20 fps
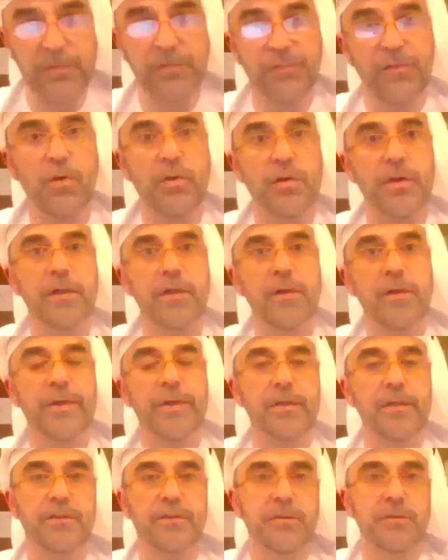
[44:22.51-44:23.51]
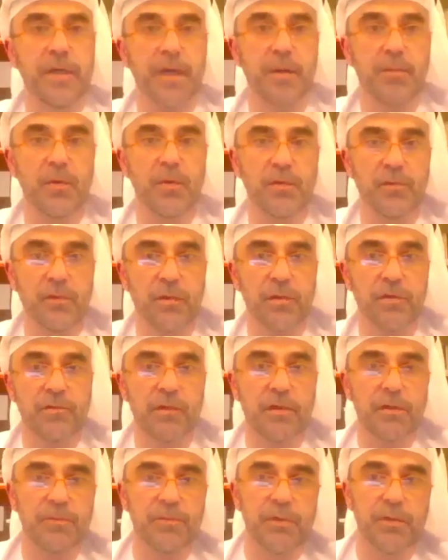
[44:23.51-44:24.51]
a foreigner coming into the Emirates, for
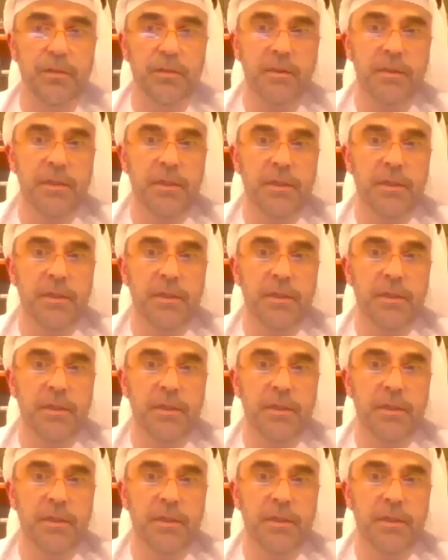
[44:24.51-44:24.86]
example,